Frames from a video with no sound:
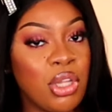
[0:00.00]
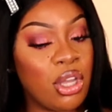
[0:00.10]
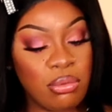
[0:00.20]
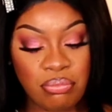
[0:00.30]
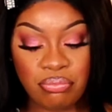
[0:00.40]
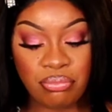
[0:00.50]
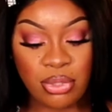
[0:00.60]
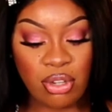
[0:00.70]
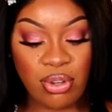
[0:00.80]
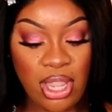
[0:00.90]
No,
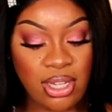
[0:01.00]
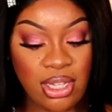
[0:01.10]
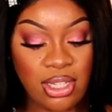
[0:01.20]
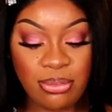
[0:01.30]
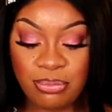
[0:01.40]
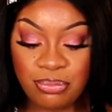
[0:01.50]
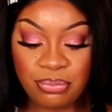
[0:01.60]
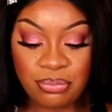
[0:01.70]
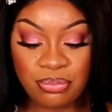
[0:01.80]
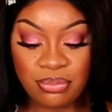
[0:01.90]
never had any.
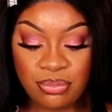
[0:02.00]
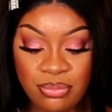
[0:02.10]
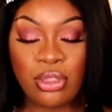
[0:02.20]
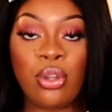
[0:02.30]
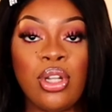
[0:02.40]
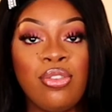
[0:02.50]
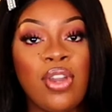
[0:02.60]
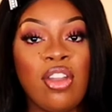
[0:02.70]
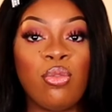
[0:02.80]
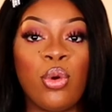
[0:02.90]

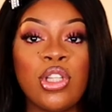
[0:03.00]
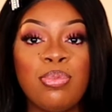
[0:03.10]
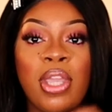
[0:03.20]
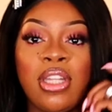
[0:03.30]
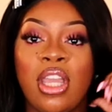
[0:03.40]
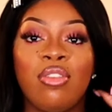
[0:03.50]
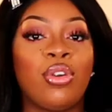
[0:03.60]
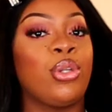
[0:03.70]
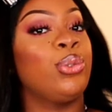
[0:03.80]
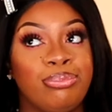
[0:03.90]
35, worst pain
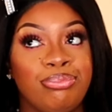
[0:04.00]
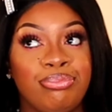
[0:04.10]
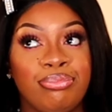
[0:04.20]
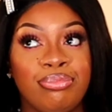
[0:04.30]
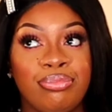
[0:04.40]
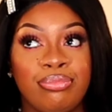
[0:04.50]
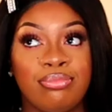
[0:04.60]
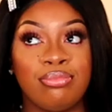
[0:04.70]
ever. Hmm.